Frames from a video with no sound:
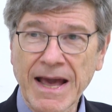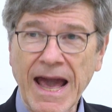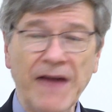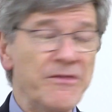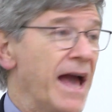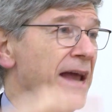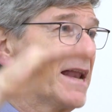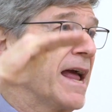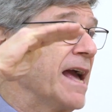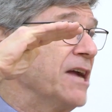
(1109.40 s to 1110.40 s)
And
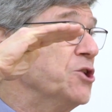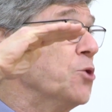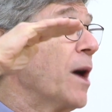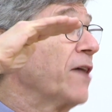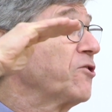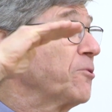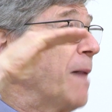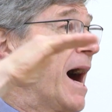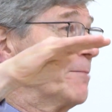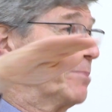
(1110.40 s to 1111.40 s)
then a US
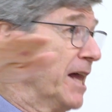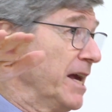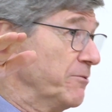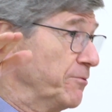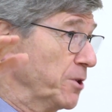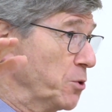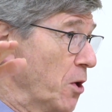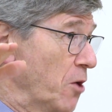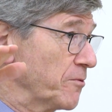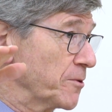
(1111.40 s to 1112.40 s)
spy plane flew
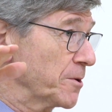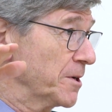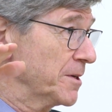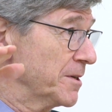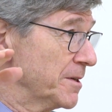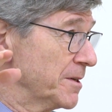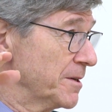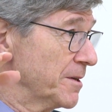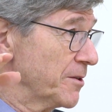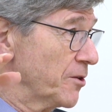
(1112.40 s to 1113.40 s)
over
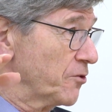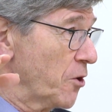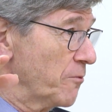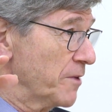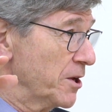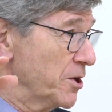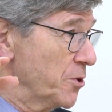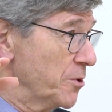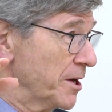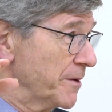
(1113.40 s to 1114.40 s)
the Soviet
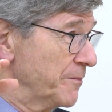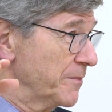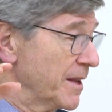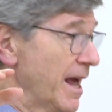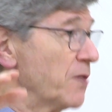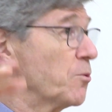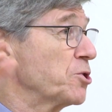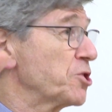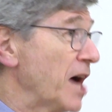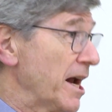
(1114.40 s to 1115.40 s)
Union and
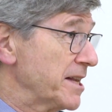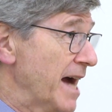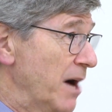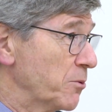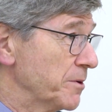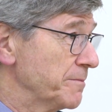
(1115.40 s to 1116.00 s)
was shot down.